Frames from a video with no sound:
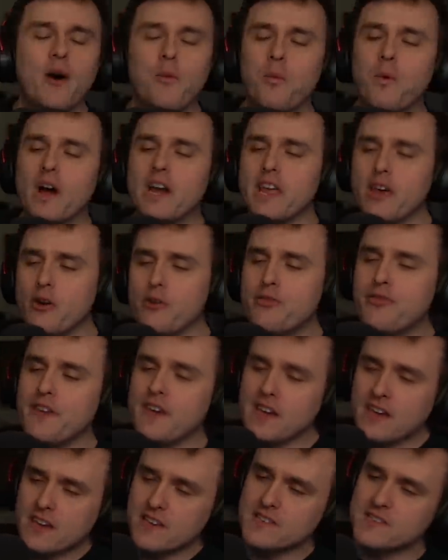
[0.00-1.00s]
what do you
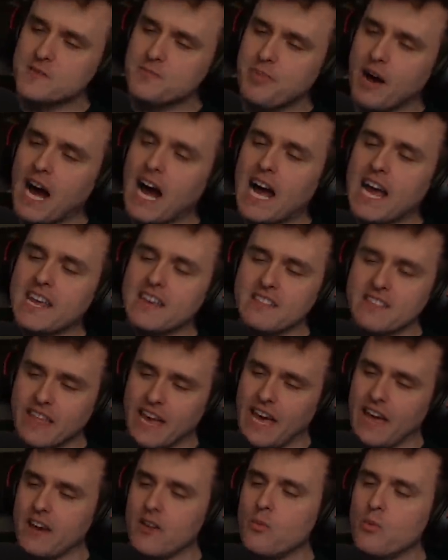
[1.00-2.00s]
think is behind
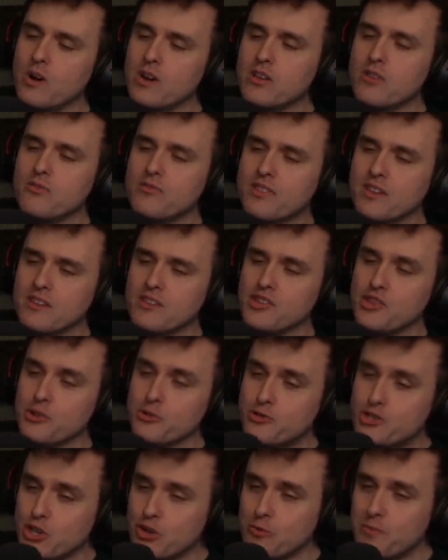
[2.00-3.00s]
that? What do you think?
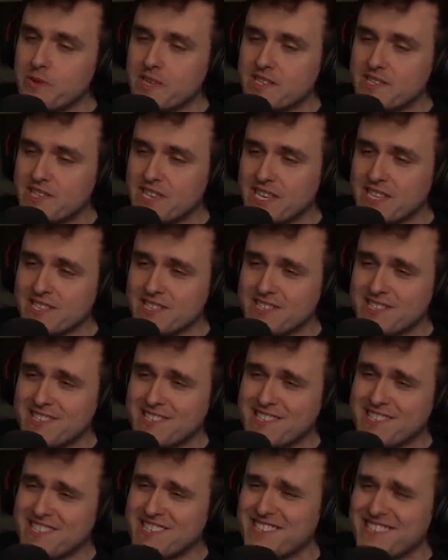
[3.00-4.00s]
YouTube
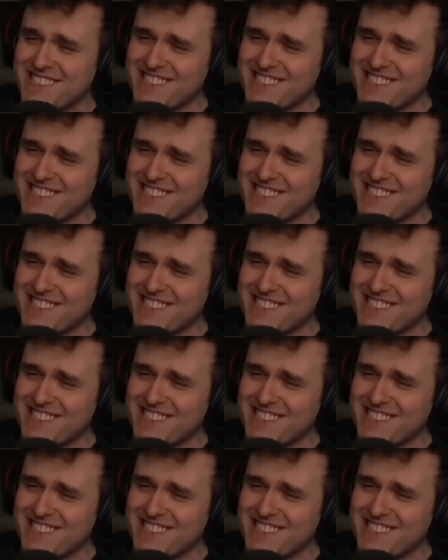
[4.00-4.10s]
exists?